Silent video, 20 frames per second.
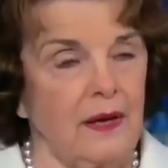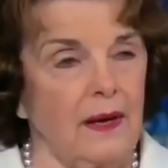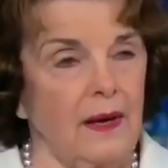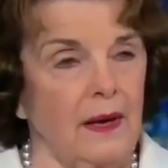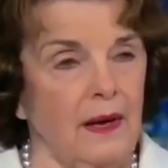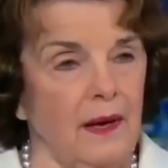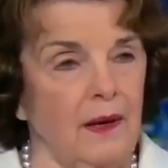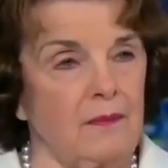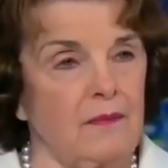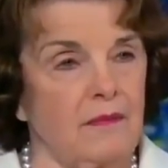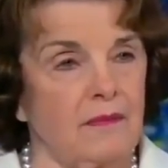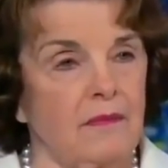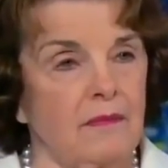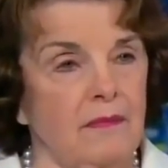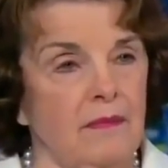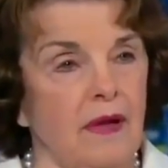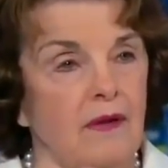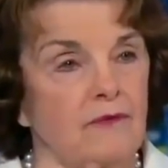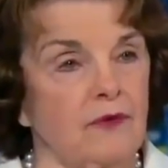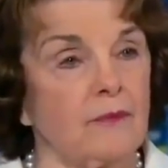
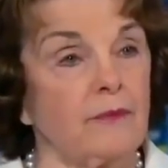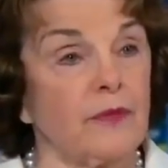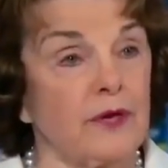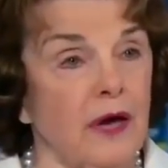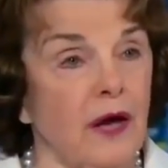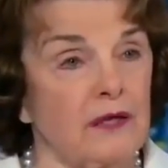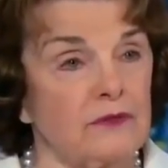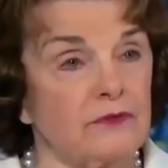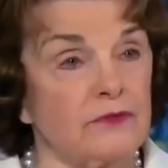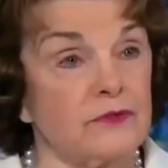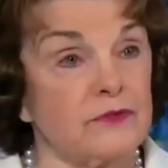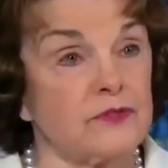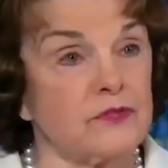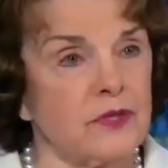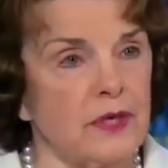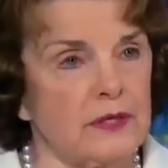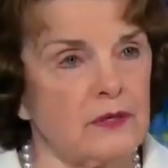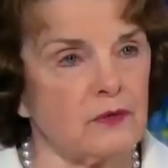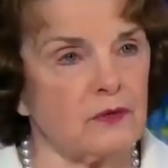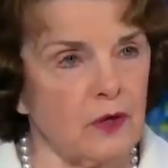From the Convent of the
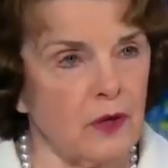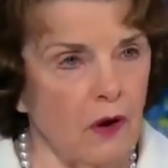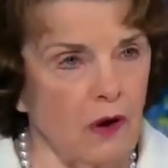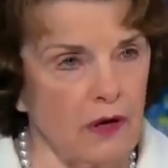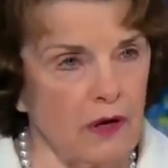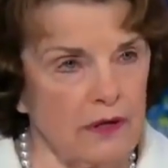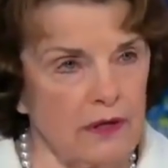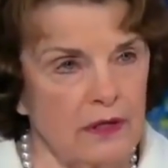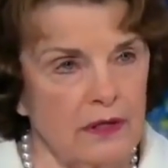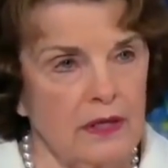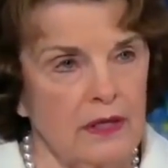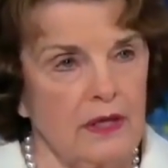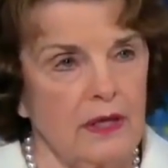Sacred Heart.